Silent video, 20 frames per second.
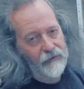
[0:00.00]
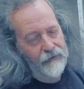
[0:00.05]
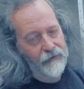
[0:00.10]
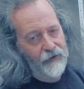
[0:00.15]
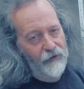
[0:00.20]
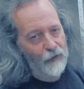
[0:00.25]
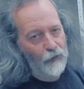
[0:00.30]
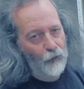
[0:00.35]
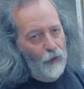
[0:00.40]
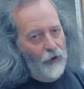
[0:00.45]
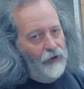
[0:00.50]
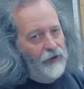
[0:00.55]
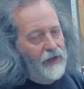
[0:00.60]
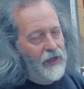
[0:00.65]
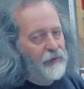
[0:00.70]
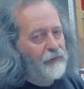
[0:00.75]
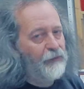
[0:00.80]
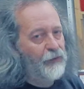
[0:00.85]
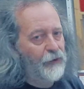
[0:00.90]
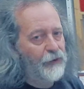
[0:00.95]
There's one
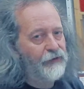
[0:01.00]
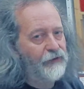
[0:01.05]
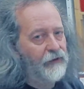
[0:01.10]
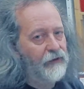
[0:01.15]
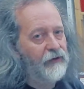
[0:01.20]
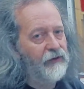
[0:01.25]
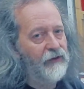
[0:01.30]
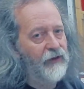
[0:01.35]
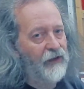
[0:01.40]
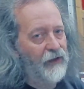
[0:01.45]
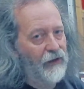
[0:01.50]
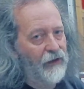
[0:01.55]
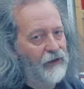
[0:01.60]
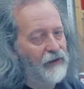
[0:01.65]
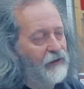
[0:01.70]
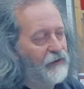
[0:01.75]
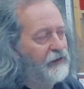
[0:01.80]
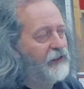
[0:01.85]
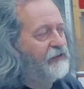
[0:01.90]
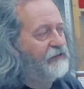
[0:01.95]
important thing
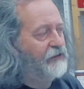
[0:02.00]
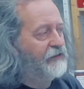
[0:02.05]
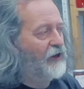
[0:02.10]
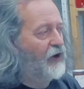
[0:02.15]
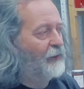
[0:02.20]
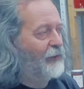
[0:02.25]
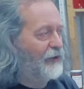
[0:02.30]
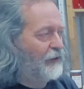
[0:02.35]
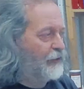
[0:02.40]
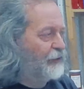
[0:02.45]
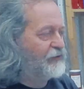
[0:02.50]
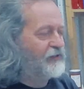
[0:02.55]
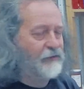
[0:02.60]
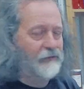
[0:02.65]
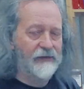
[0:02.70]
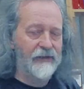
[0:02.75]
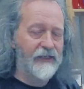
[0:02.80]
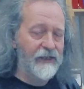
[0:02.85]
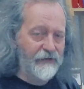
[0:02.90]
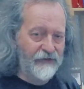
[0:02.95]
you need to know about
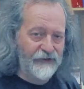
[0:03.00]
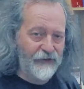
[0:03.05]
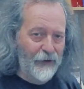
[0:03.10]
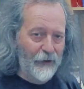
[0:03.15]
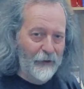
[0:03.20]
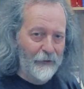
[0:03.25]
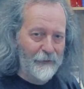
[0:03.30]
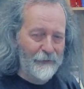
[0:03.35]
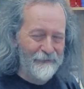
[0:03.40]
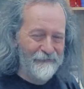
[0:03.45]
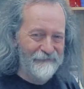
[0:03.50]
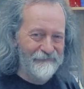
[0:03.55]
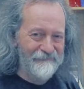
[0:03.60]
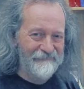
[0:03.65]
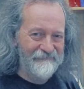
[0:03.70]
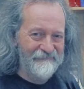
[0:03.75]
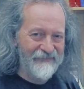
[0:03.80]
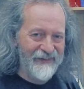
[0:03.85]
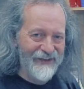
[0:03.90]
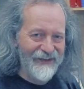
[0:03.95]
autumn leaves though,
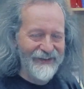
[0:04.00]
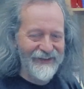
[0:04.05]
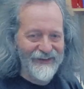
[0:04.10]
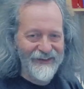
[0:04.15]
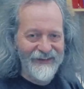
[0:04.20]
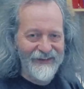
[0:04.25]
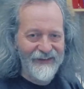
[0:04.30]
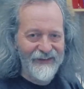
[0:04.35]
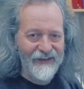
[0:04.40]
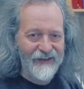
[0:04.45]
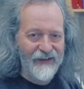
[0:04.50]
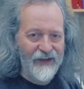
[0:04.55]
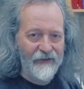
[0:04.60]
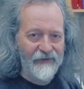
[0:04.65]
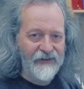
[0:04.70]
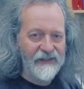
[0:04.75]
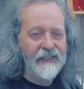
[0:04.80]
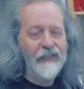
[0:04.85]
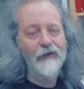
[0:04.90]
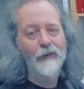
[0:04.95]

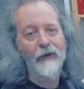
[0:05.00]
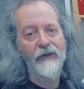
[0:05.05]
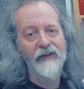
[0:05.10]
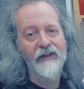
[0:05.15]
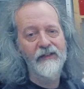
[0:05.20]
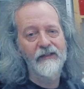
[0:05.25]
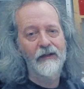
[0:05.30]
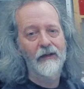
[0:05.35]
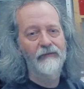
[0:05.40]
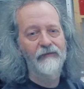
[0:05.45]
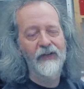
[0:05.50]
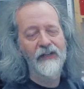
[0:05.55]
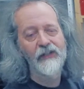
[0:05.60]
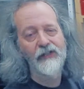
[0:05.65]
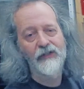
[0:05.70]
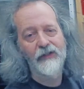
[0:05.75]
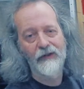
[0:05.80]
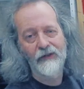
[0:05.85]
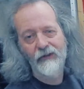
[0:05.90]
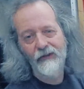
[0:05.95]
and this is one of these
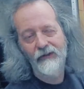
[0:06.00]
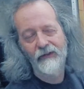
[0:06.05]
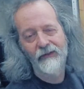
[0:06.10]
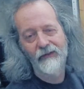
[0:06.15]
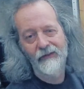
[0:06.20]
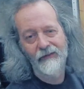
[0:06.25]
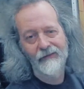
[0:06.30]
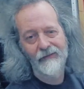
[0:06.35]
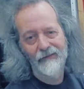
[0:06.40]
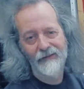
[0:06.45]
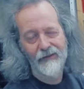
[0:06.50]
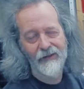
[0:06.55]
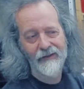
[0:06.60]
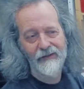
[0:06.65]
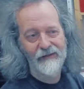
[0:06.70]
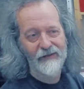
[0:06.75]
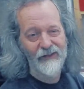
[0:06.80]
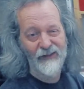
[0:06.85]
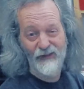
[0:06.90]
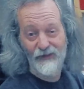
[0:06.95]
conventions that
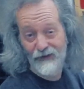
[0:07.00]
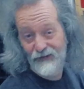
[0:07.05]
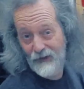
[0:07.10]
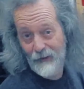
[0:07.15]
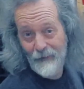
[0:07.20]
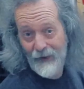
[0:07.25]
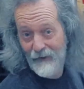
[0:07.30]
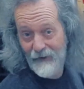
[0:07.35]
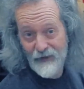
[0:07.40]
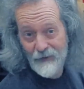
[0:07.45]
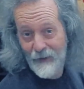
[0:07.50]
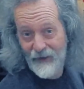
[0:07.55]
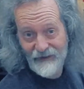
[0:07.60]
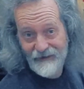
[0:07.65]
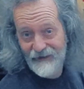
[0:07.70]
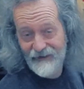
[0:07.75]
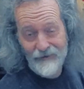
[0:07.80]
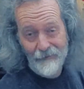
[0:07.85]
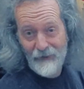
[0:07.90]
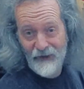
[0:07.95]
you somehow
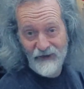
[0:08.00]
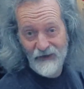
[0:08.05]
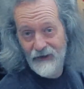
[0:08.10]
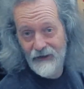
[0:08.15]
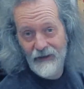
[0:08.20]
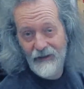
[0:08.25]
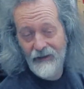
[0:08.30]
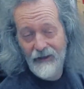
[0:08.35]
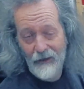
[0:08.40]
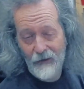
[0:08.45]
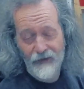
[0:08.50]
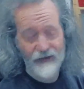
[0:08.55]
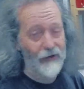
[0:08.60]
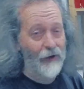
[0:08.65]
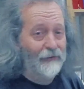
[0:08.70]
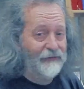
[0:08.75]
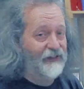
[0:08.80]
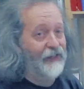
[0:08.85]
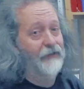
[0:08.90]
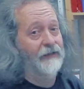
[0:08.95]
expected to magically know, so
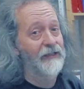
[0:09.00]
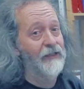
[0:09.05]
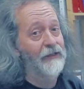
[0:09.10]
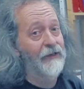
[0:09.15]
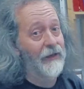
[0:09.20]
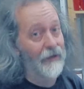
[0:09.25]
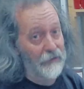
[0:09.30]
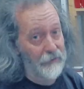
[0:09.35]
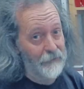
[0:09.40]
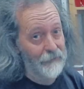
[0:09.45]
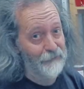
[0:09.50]
I'm telling you now.